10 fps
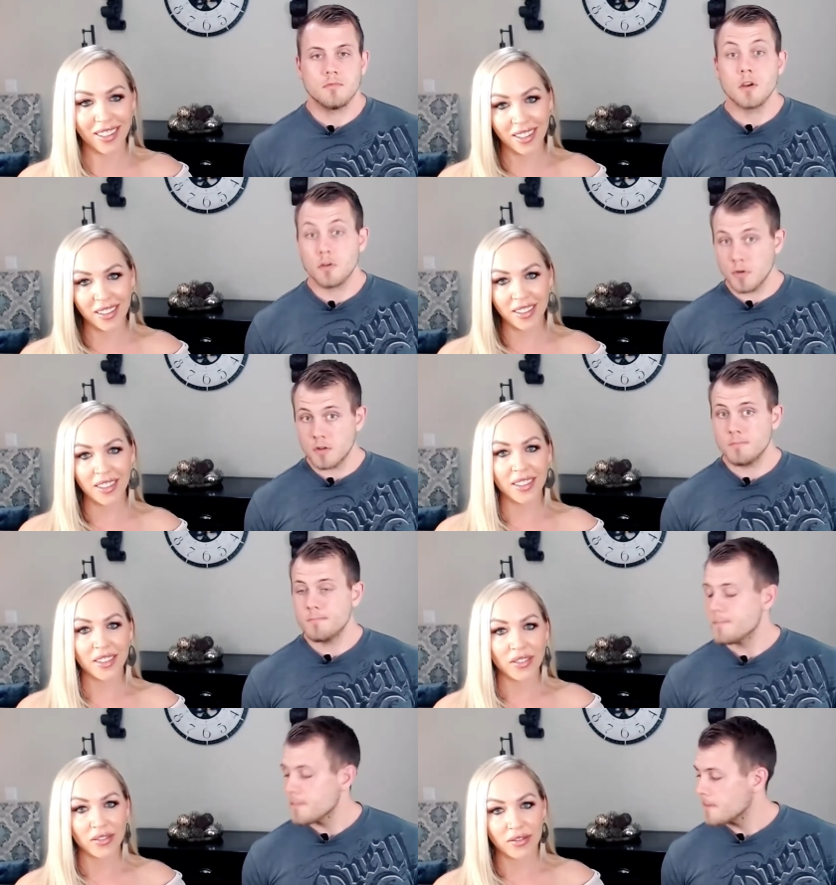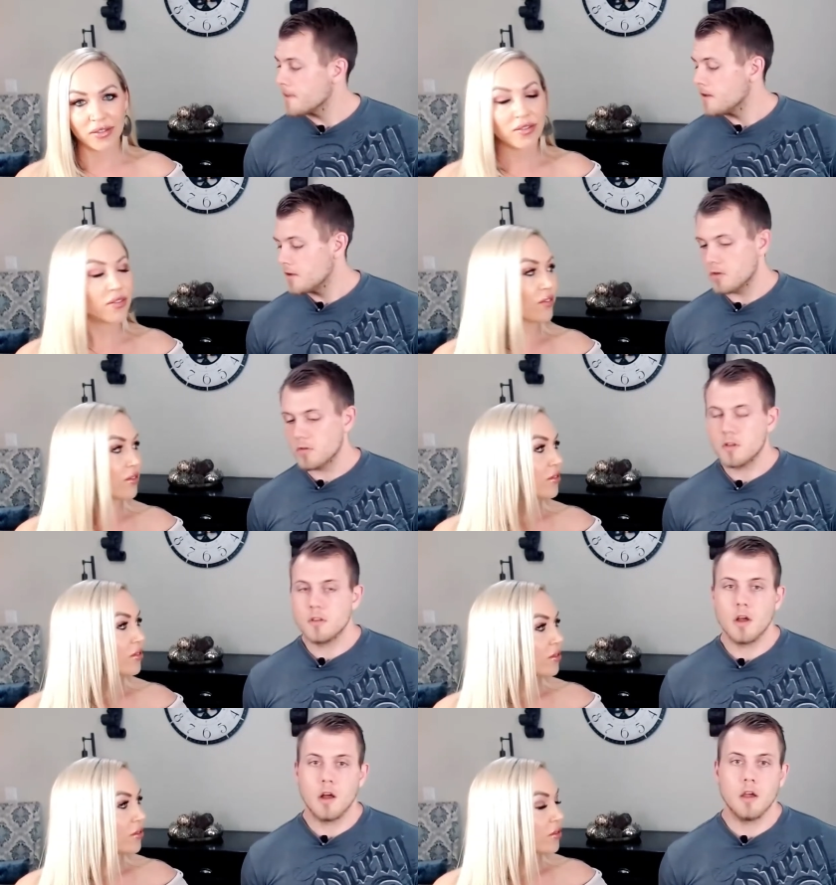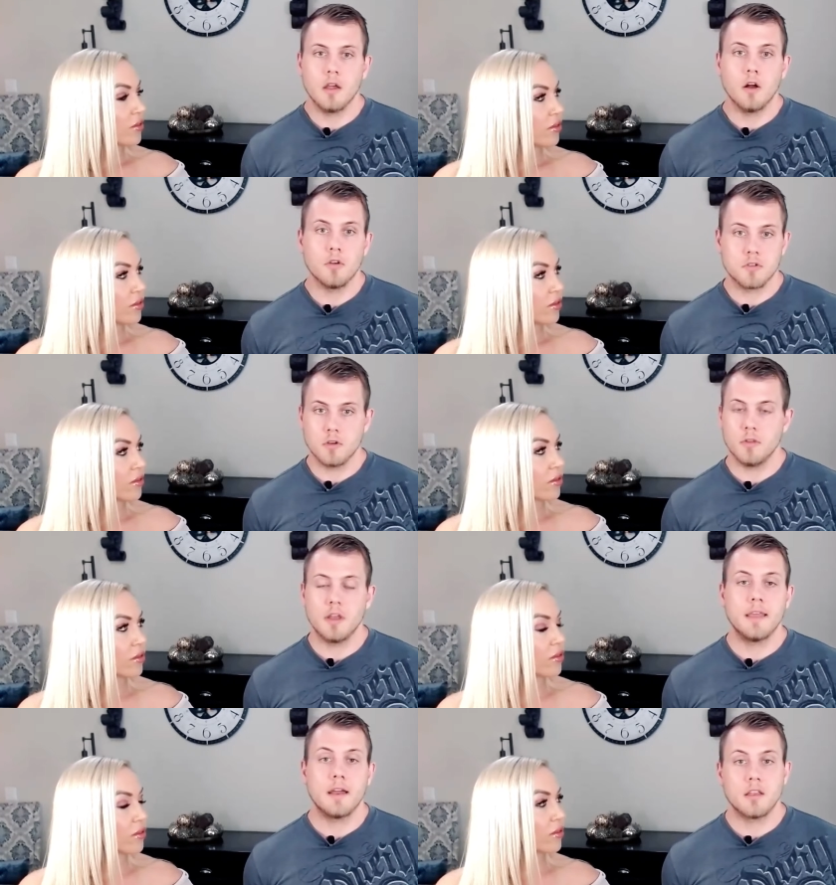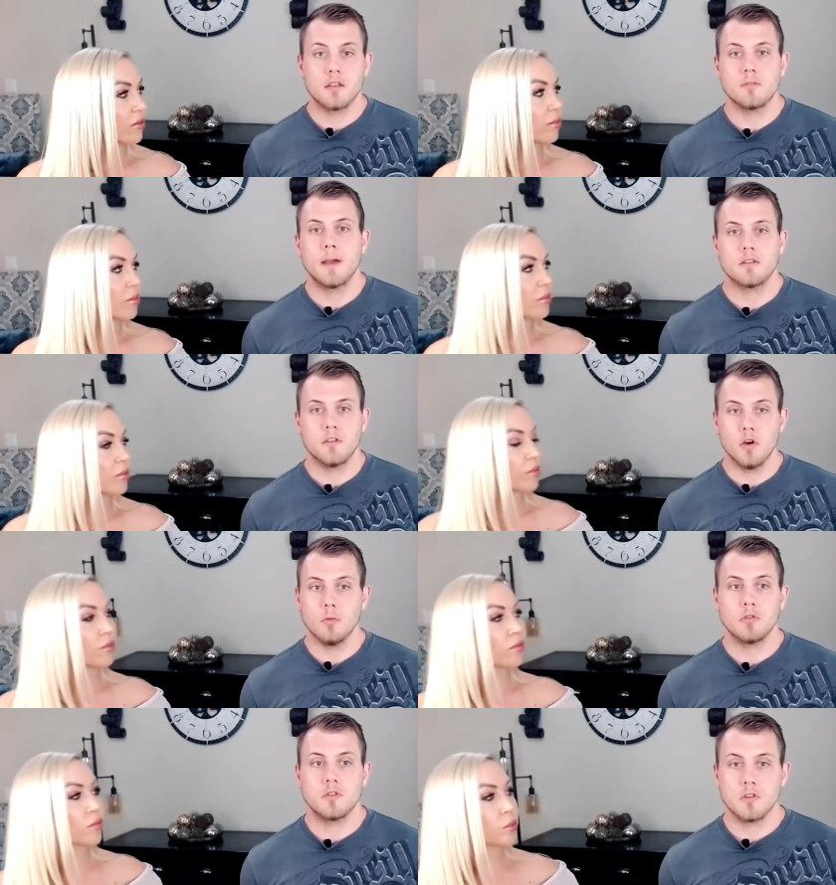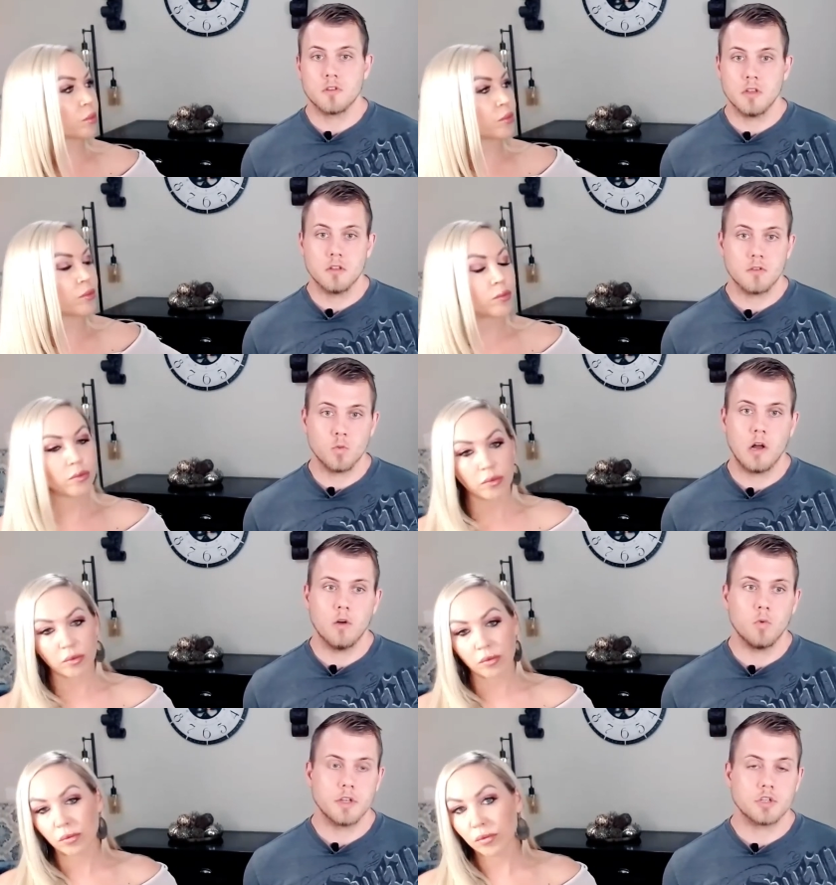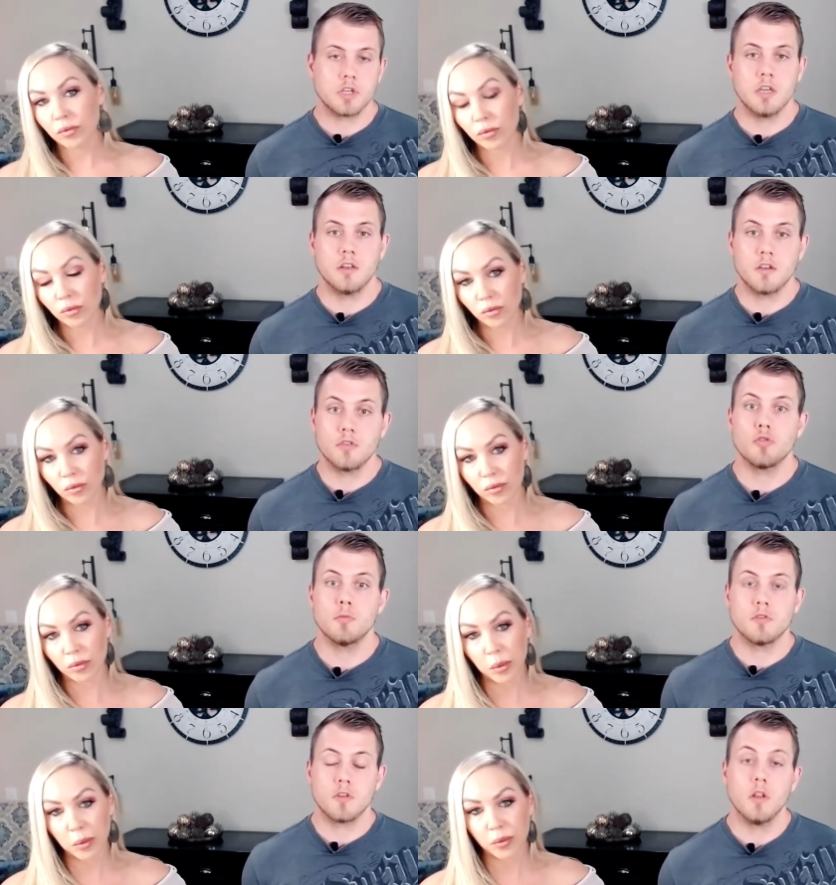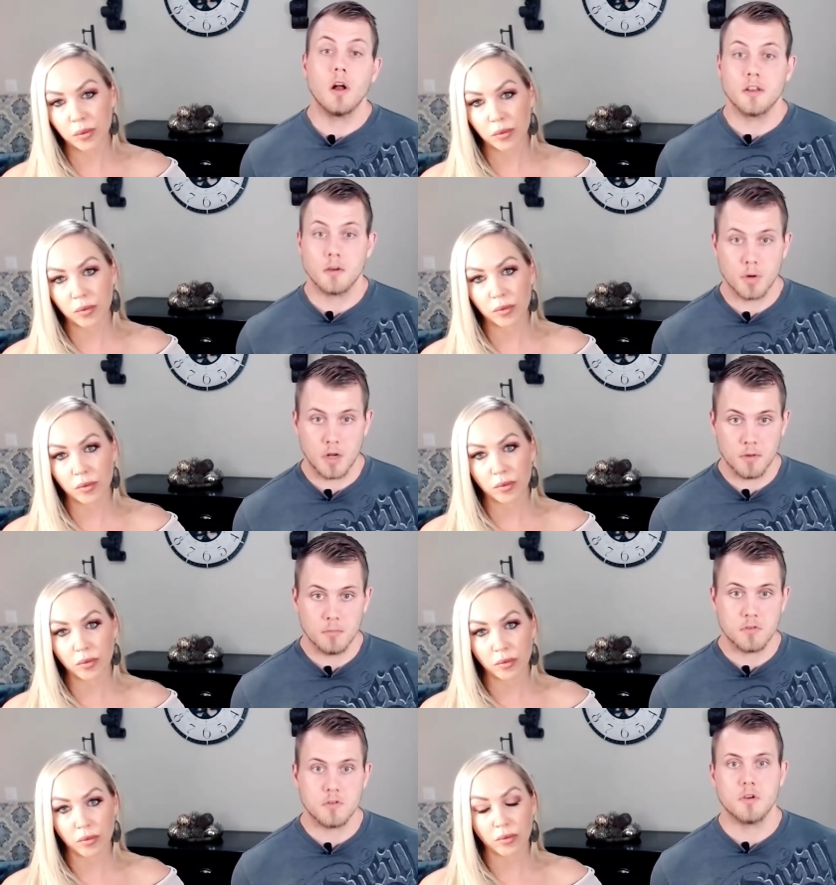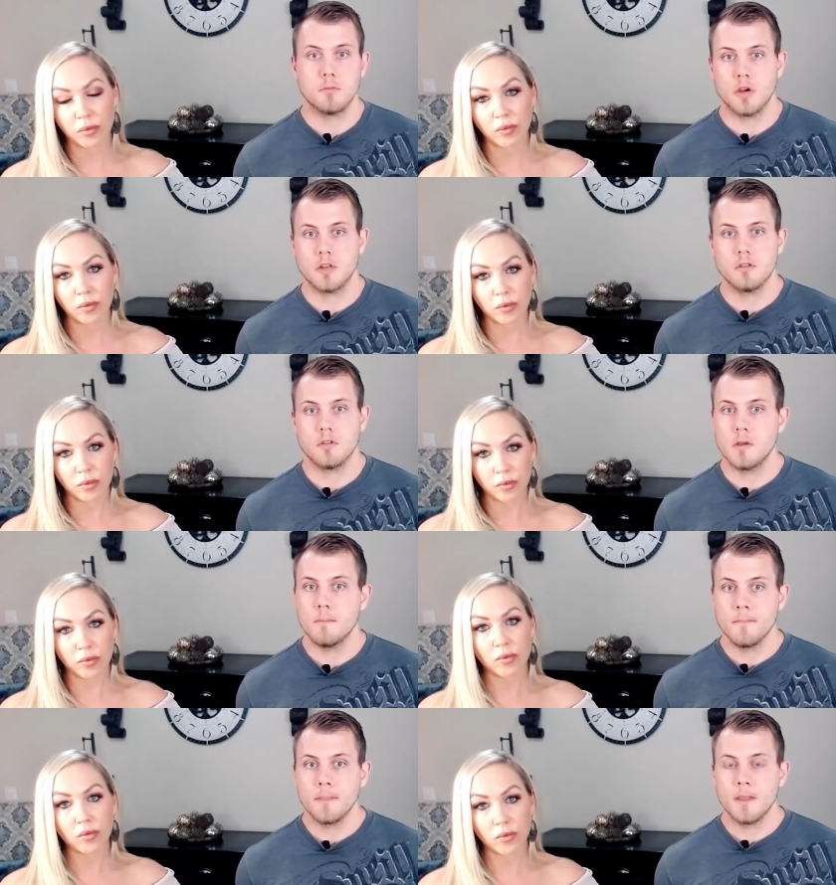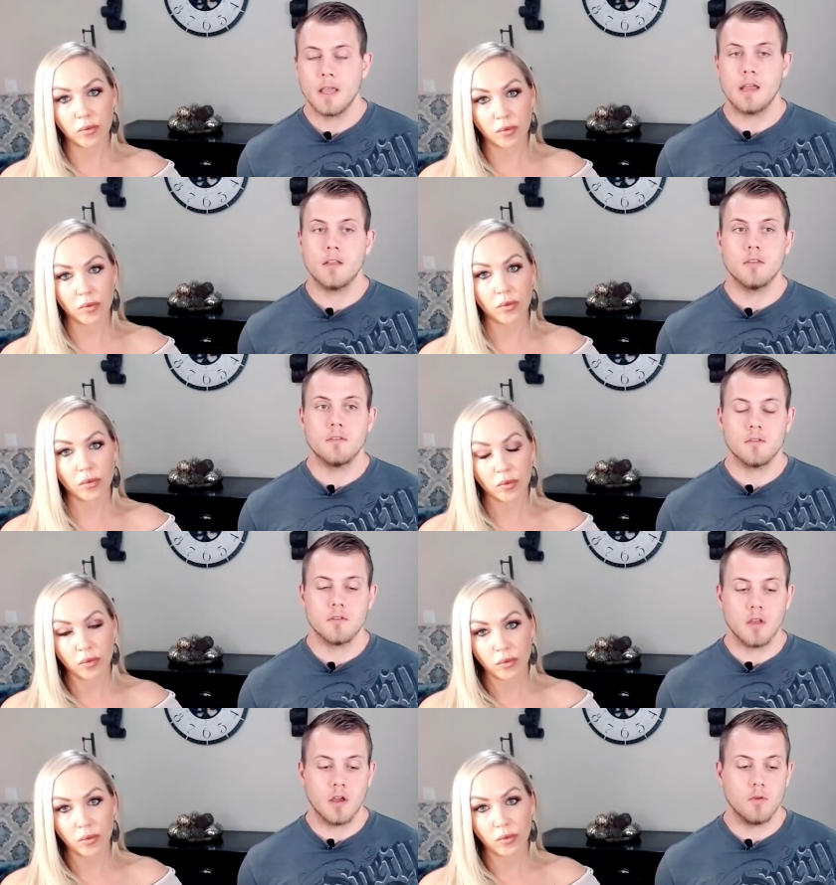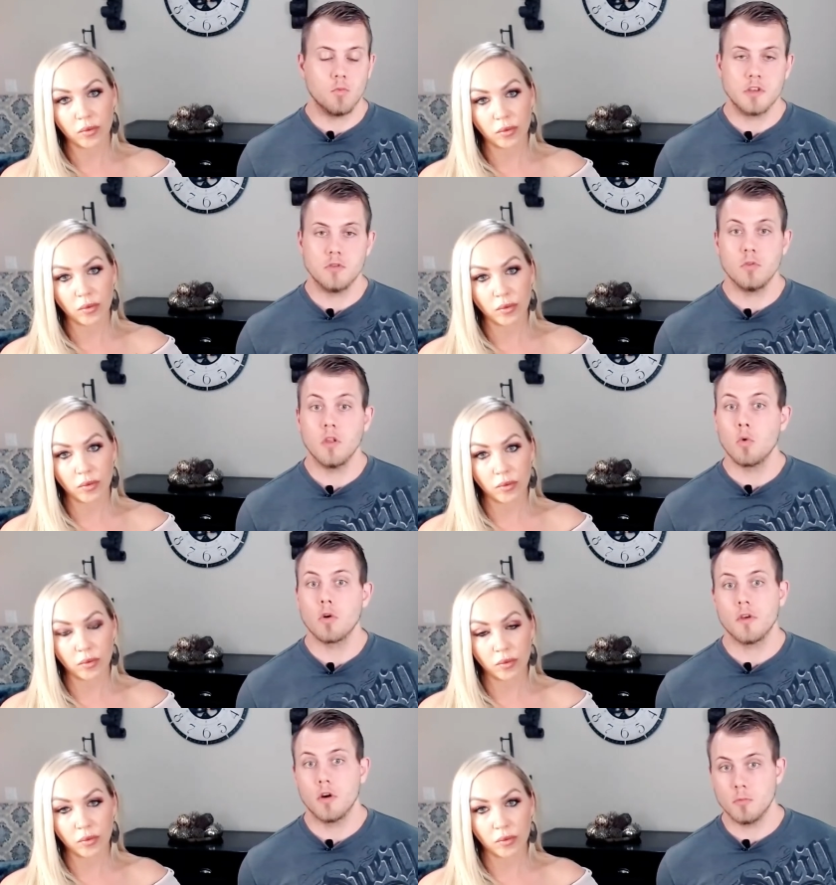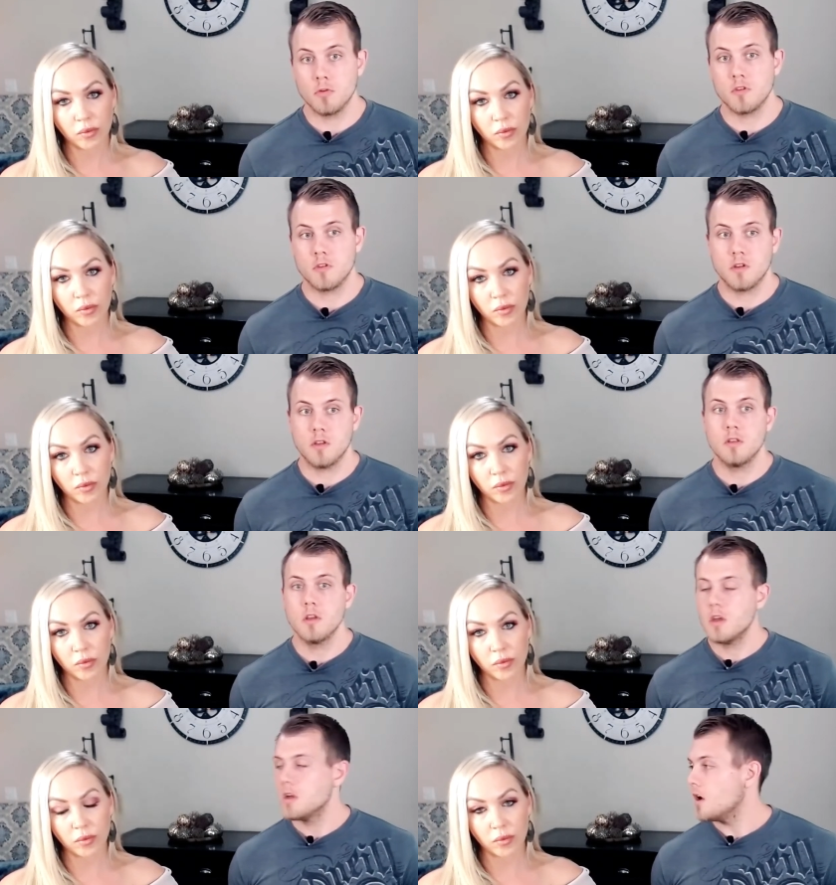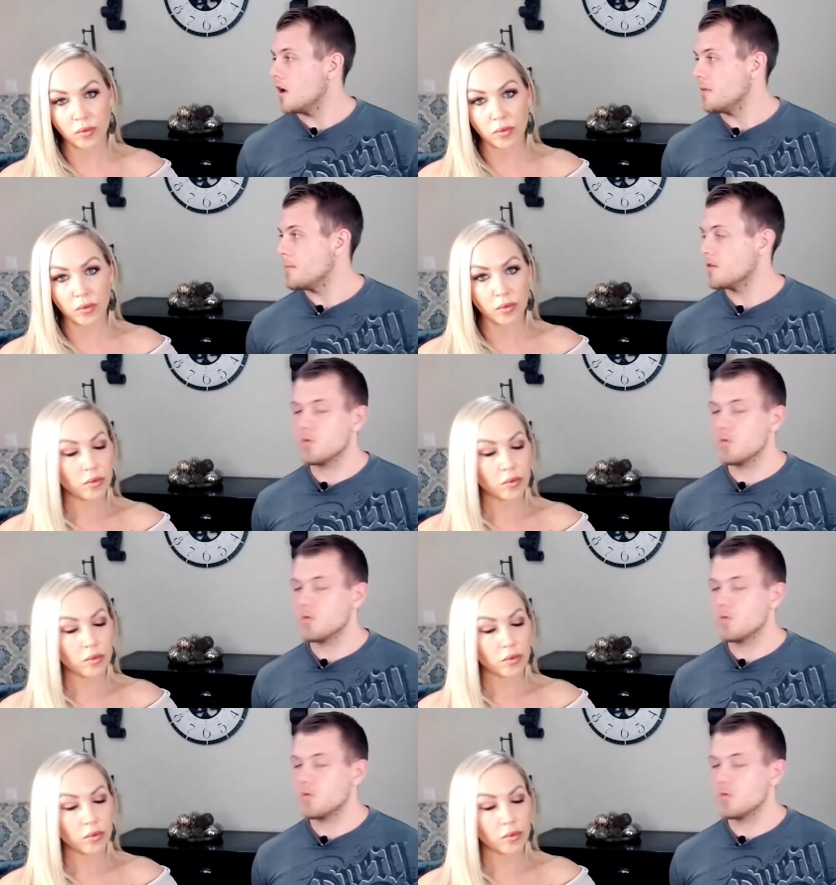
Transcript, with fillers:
Speaker 1: Agreed. Agreed. Uh, also, and that gets back to homocysteine as well, which can contribute to clotting problems during pregnancy. And uh, when you lower the homocysteine, uh, the best